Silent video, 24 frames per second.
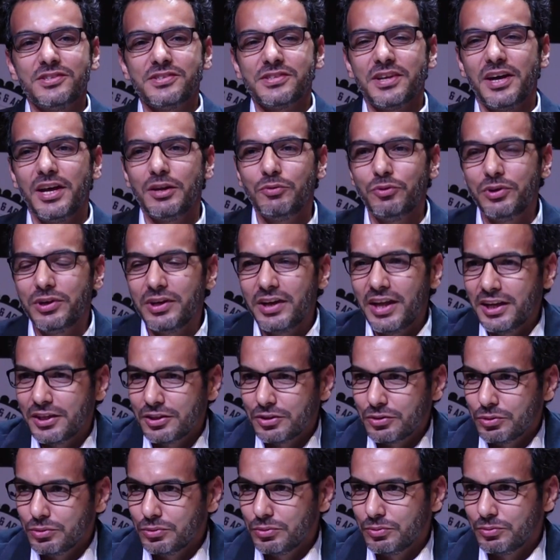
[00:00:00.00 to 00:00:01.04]
of the points I
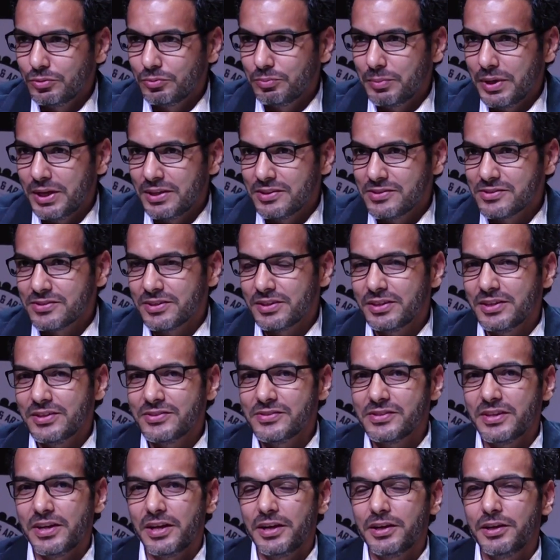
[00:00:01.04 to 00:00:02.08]
would like to
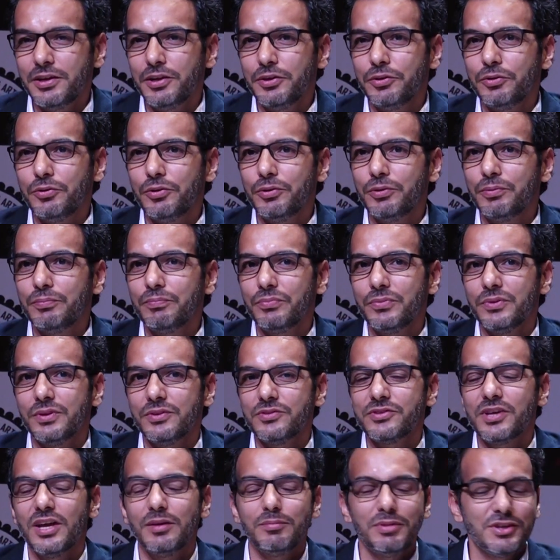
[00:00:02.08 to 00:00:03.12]
mention is that,
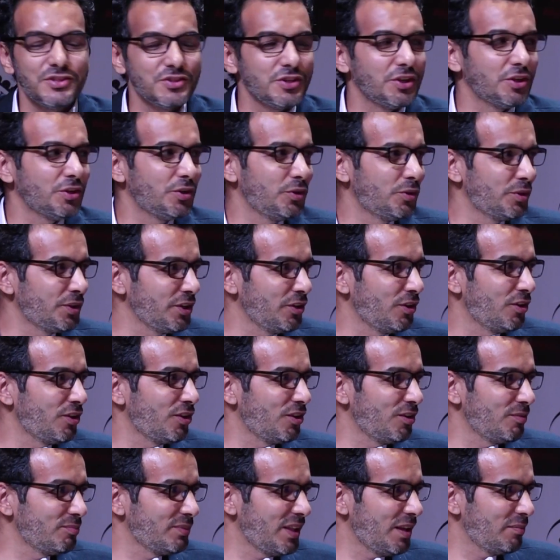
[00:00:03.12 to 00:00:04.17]

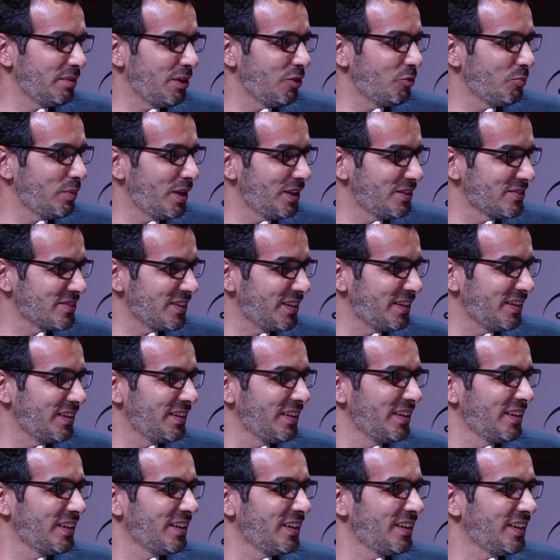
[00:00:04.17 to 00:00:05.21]
cybersecurity, all of them have
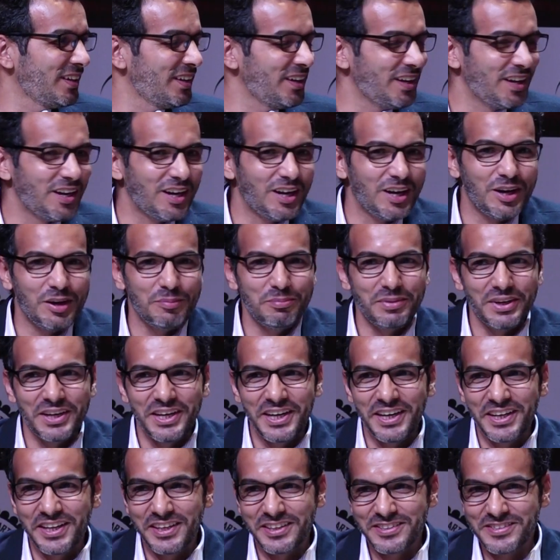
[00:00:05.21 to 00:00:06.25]
mentioned.
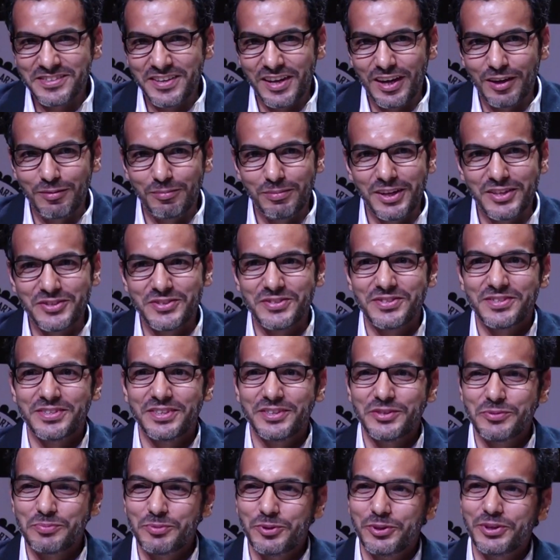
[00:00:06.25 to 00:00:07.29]
Brigadier Saab
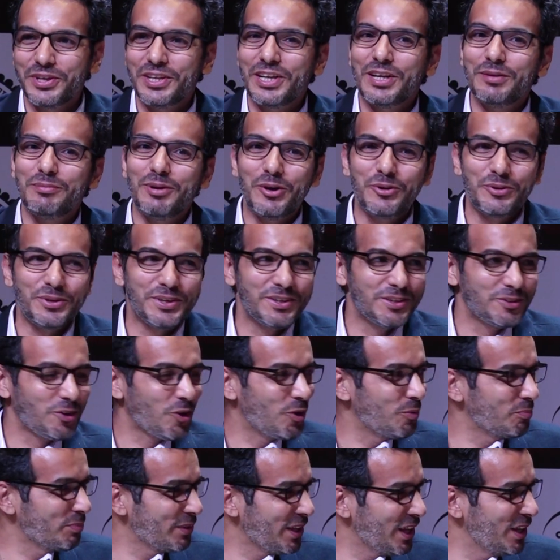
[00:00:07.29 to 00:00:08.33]
has spoken
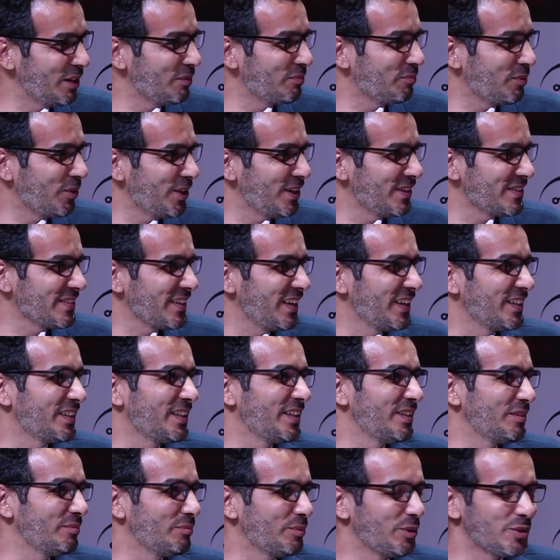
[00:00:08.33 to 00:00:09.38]
about top 10
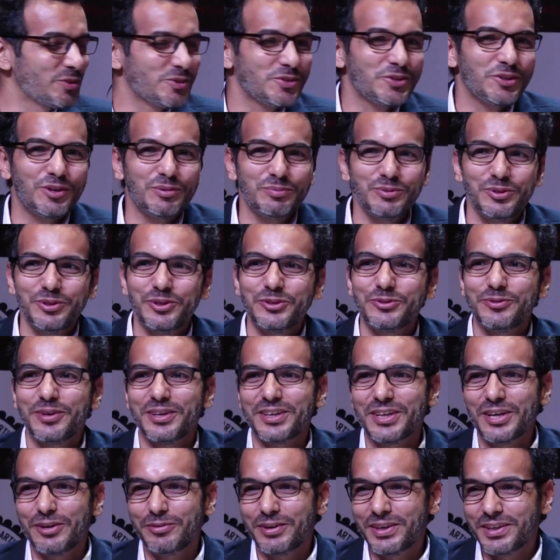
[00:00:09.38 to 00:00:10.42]
points. I think most of
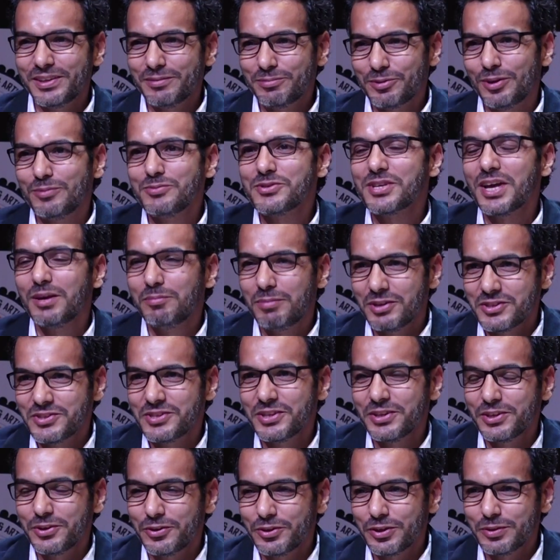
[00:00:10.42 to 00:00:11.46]
those were covered from
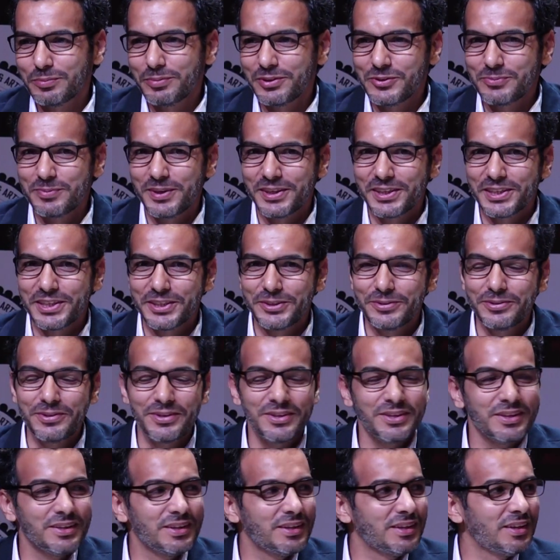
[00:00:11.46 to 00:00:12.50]
cybersecurity
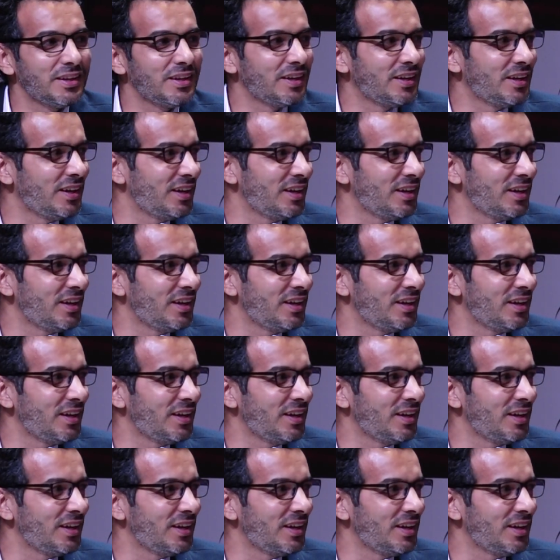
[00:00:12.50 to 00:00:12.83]
perspective.